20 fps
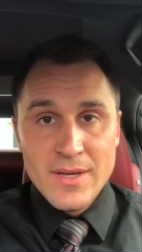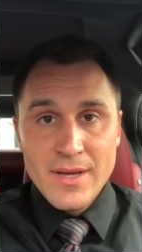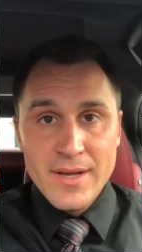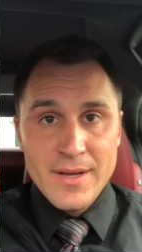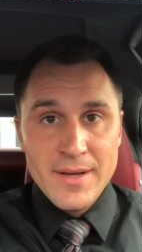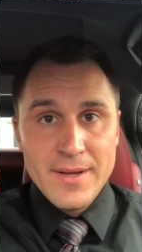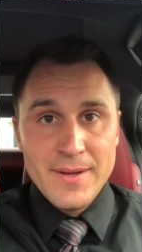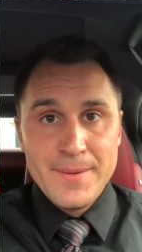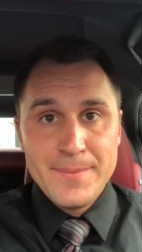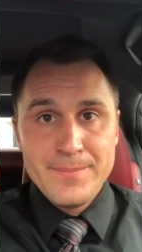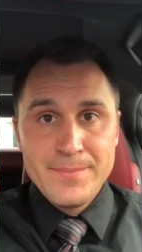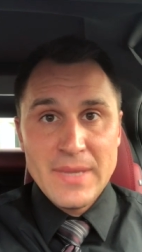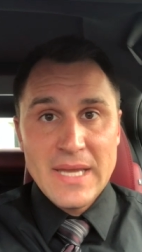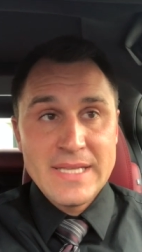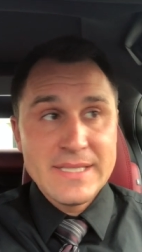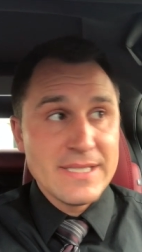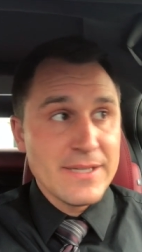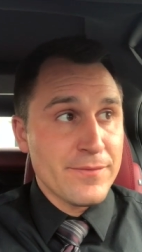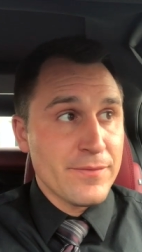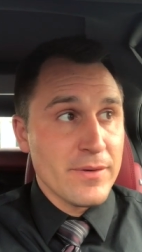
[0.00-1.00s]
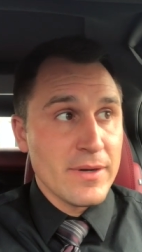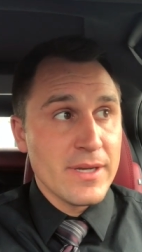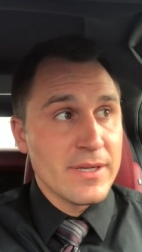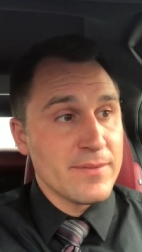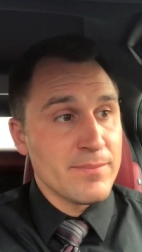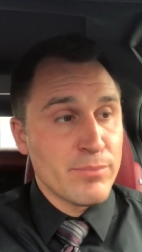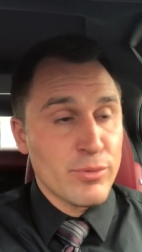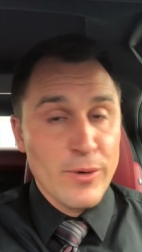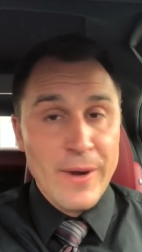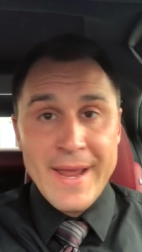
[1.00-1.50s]
um, a
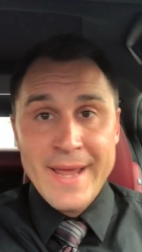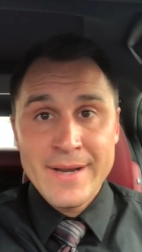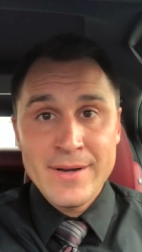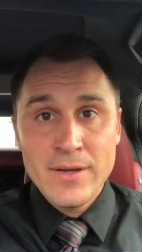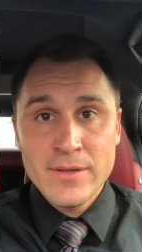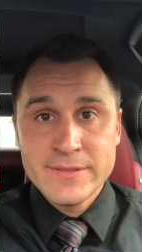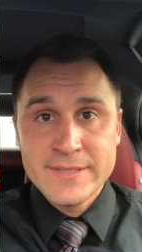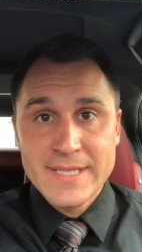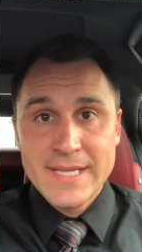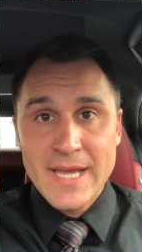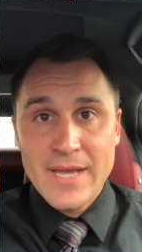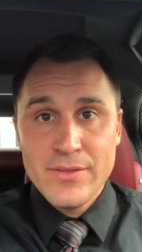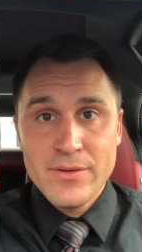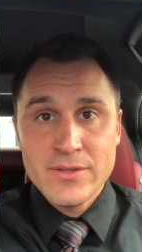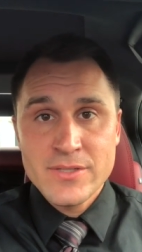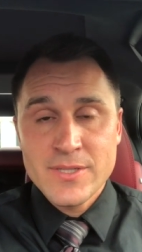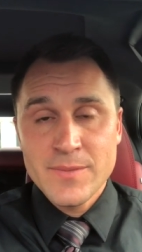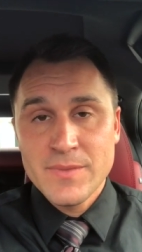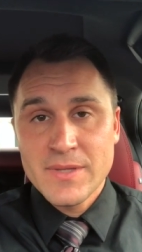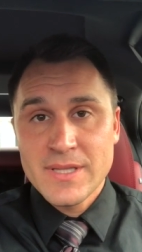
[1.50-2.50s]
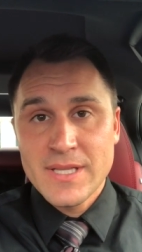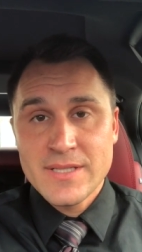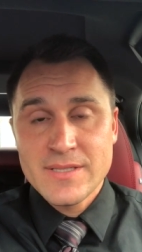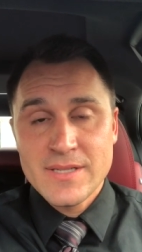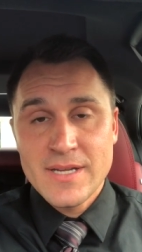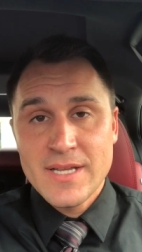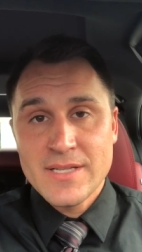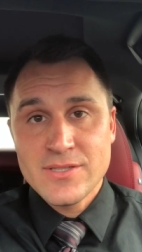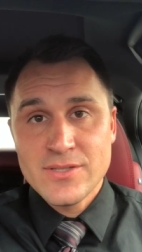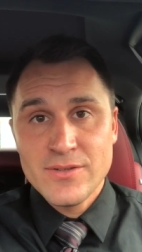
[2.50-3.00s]
different brand altogether something that's
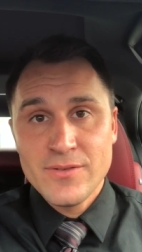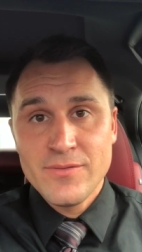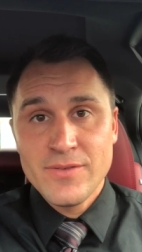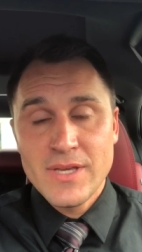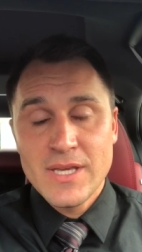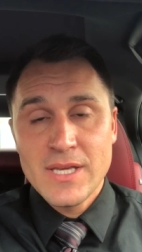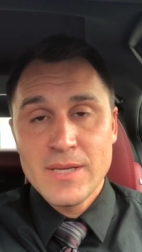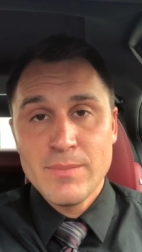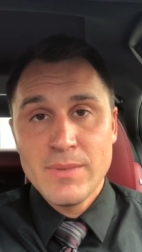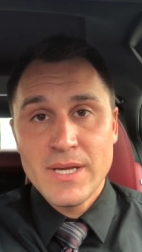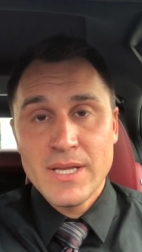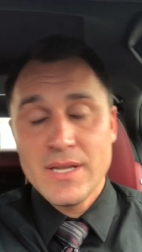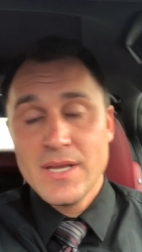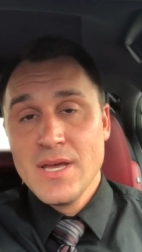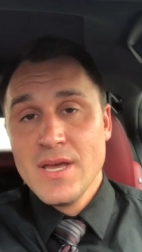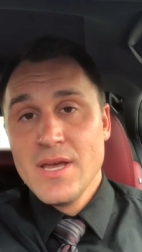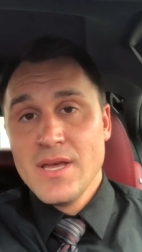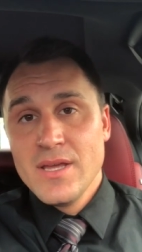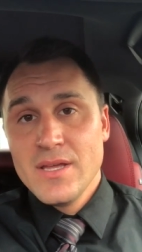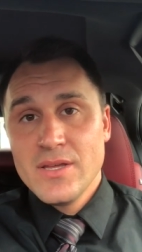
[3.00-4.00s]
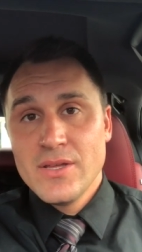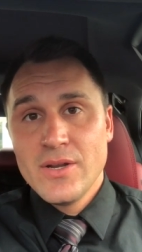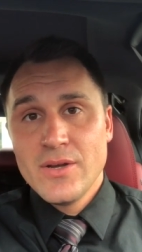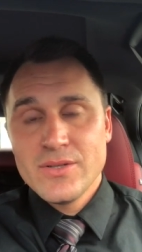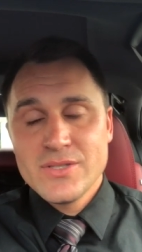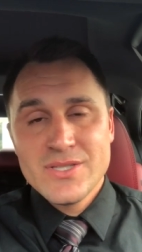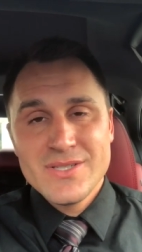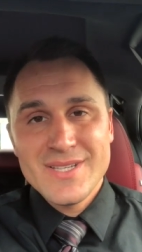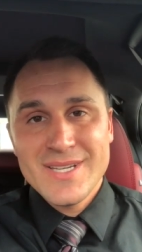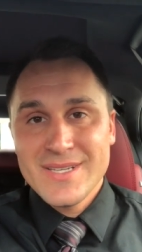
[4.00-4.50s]
an suv but you
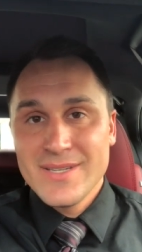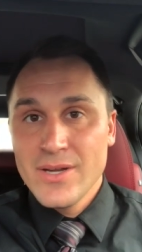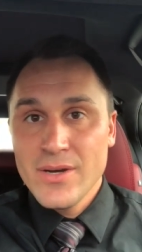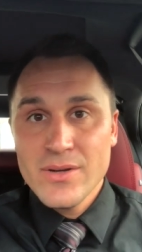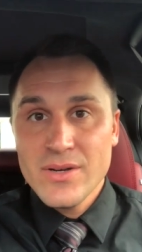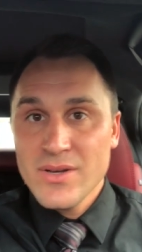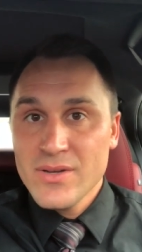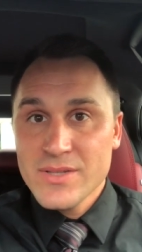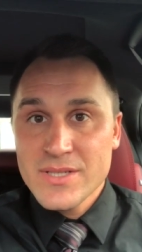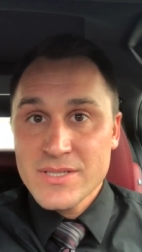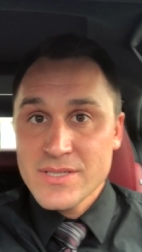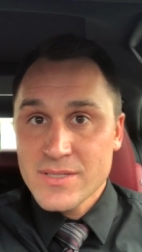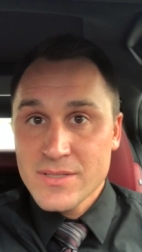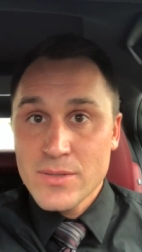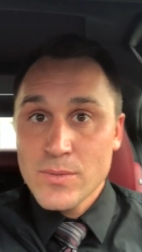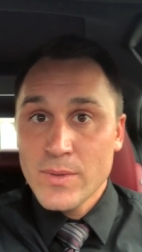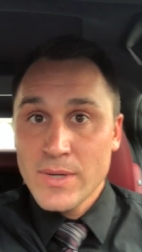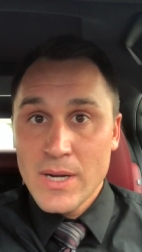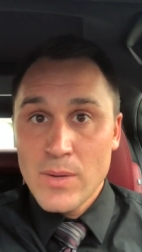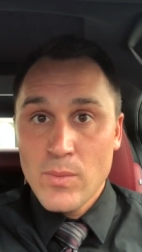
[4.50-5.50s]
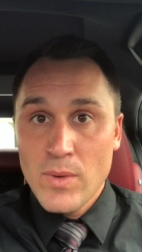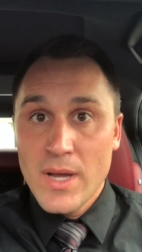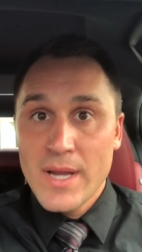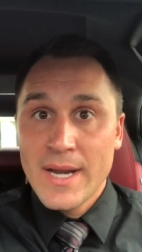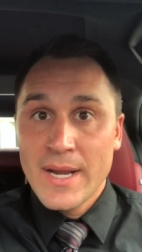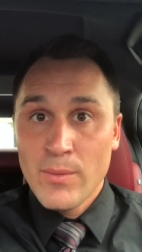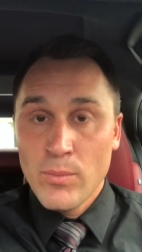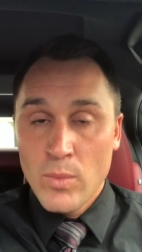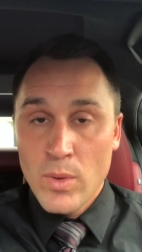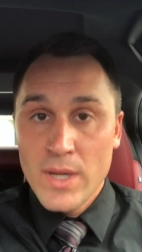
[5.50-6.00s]
know she's like no no this is the one i
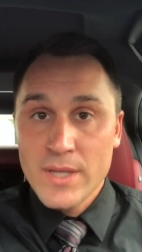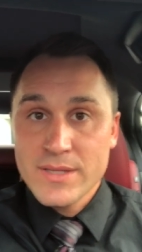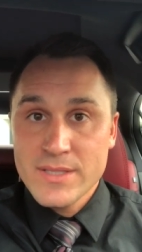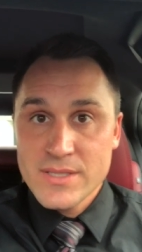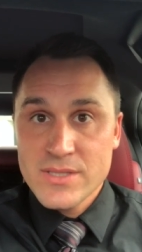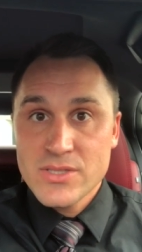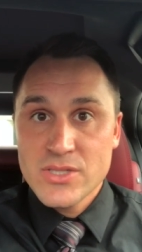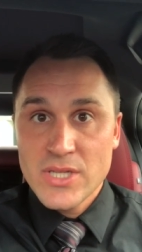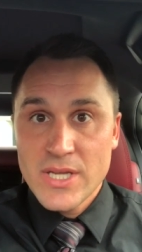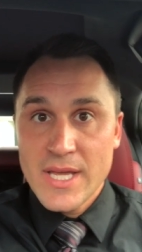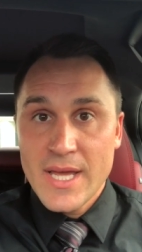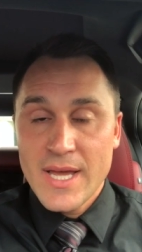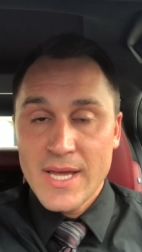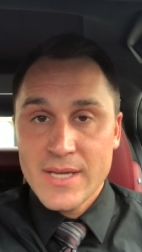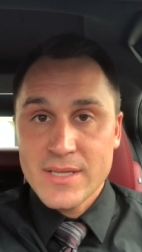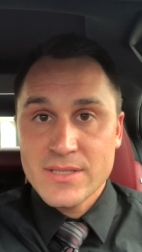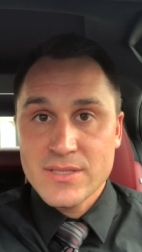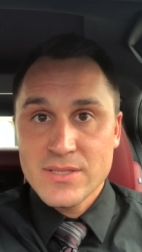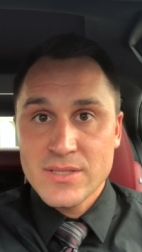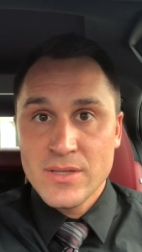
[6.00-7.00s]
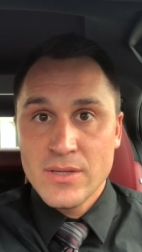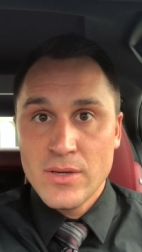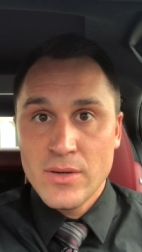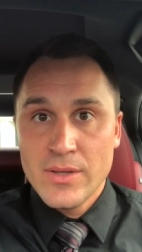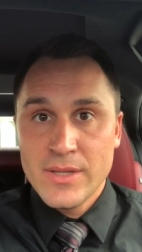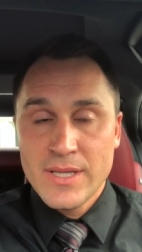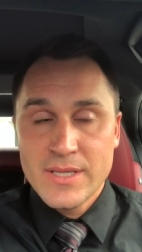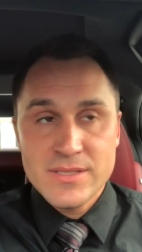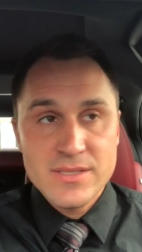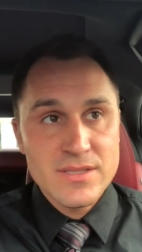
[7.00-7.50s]
want i want this gx you know
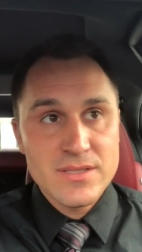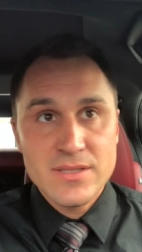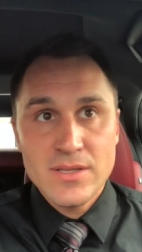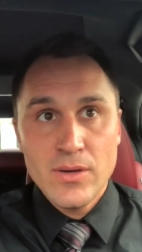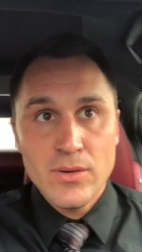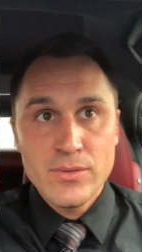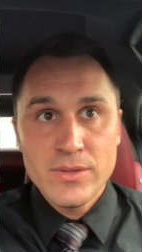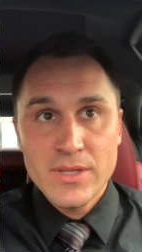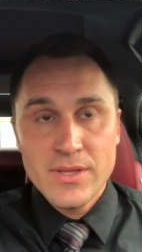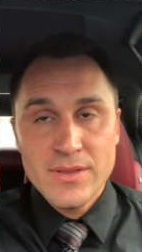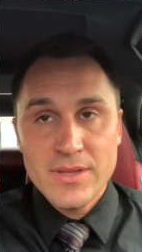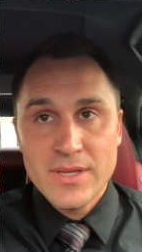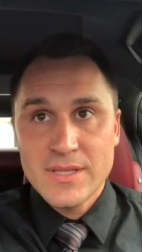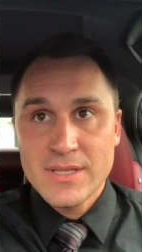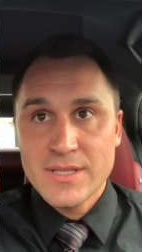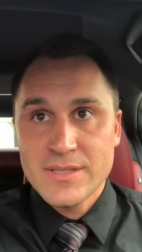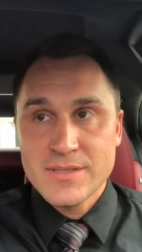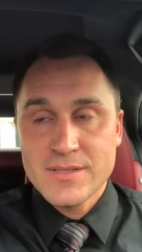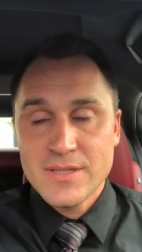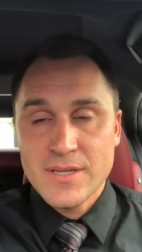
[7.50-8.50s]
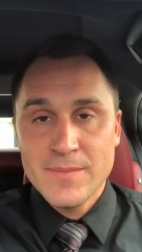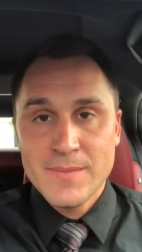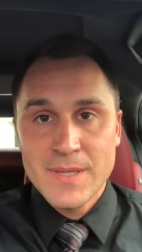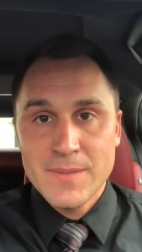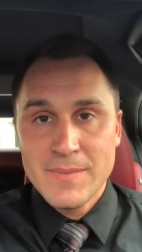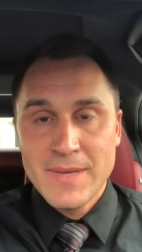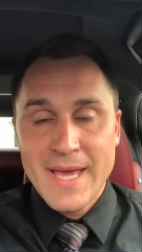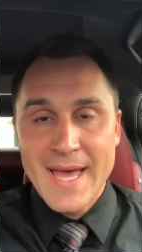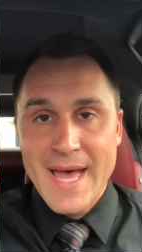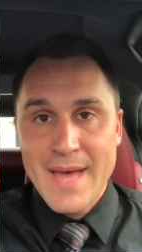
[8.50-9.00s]
and this is the only thing that's gonna
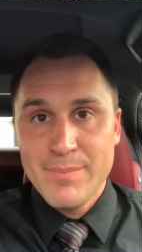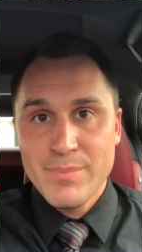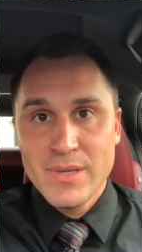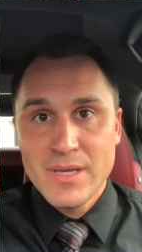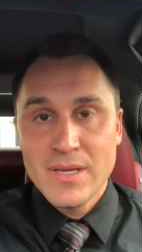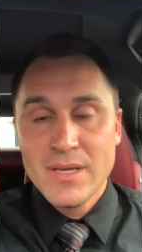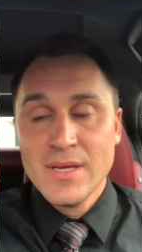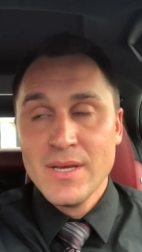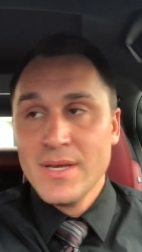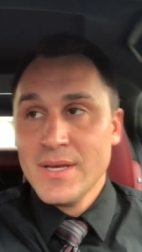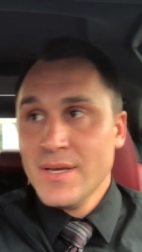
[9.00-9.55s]
make me happy